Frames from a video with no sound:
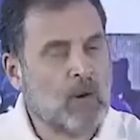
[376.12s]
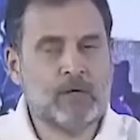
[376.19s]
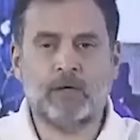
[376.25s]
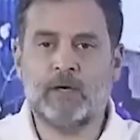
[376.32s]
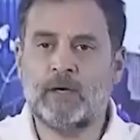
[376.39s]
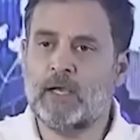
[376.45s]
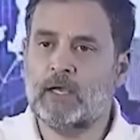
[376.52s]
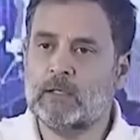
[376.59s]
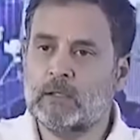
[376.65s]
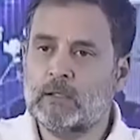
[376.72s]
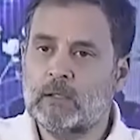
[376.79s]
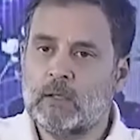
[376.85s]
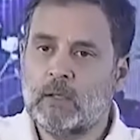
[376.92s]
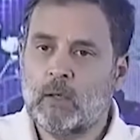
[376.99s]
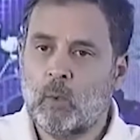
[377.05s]
wondering
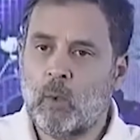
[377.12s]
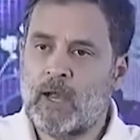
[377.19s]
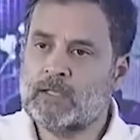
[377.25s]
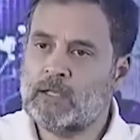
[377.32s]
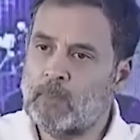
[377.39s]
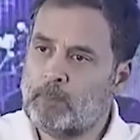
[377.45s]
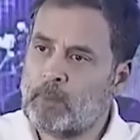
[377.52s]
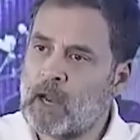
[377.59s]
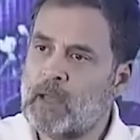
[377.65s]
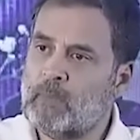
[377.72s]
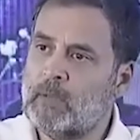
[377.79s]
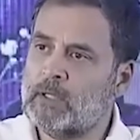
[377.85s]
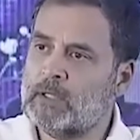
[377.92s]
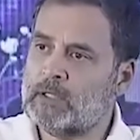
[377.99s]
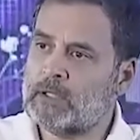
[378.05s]
why the
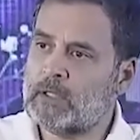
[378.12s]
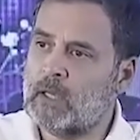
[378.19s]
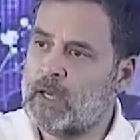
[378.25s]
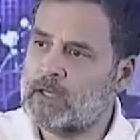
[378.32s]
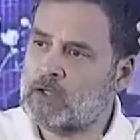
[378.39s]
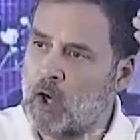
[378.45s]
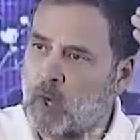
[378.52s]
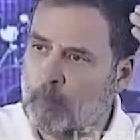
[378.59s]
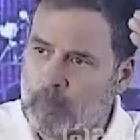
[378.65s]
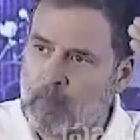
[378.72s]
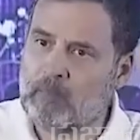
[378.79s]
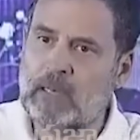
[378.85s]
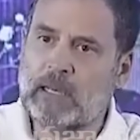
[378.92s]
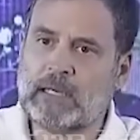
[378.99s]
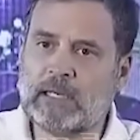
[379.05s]
Prime Minister has not
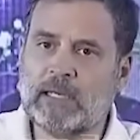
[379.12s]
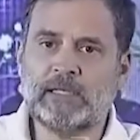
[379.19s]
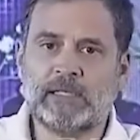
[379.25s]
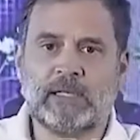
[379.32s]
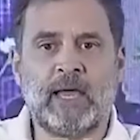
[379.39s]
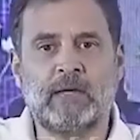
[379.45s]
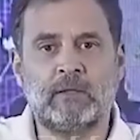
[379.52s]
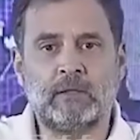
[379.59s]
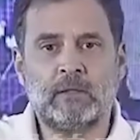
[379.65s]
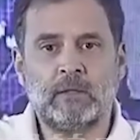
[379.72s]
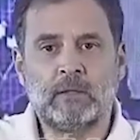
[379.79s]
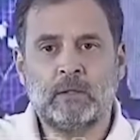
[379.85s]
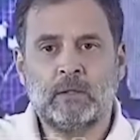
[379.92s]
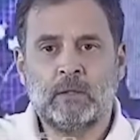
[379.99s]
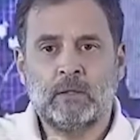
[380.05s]
publicly said
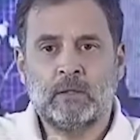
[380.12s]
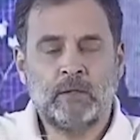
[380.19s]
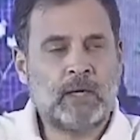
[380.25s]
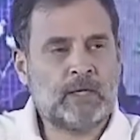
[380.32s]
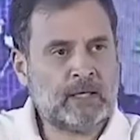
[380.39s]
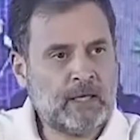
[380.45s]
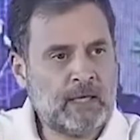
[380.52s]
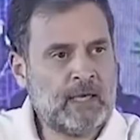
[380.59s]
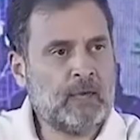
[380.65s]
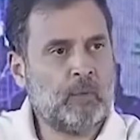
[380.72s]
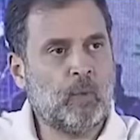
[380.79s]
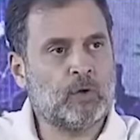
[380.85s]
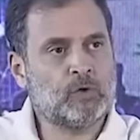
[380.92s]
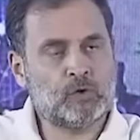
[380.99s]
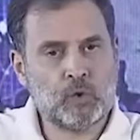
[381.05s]
that he
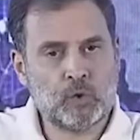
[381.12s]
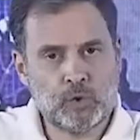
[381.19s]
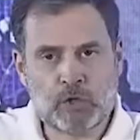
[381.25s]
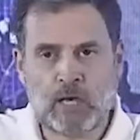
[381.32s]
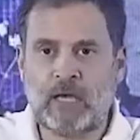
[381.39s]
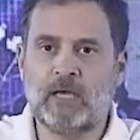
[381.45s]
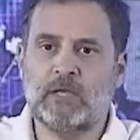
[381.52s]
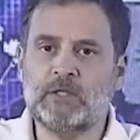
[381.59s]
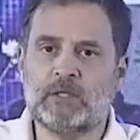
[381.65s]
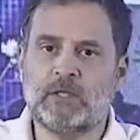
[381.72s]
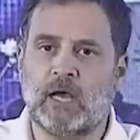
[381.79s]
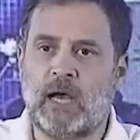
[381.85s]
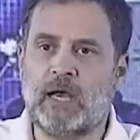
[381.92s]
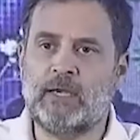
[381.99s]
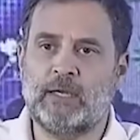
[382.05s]
wants to challenge
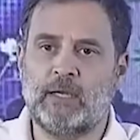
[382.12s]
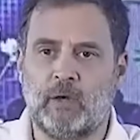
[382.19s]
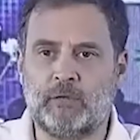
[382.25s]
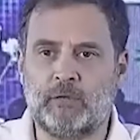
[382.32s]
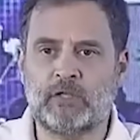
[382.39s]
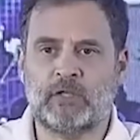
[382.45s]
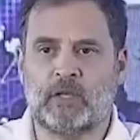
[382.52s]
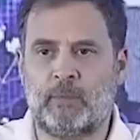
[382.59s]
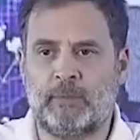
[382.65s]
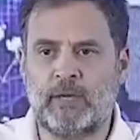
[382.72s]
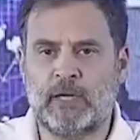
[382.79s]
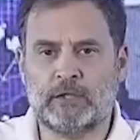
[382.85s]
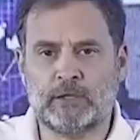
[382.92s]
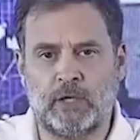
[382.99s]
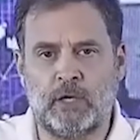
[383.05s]
the idea of
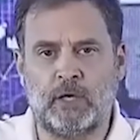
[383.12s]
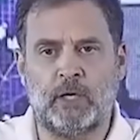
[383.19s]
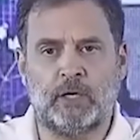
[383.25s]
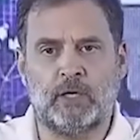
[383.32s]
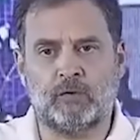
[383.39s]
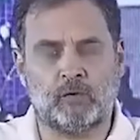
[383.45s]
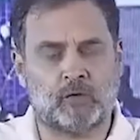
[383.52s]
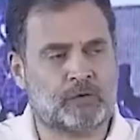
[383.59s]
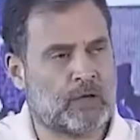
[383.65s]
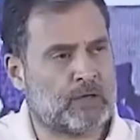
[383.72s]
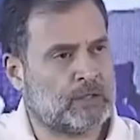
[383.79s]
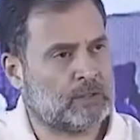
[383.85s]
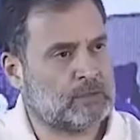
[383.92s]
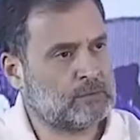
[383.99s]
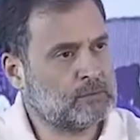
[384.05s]
discrimination in Indian
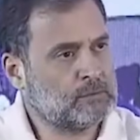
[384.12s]
society.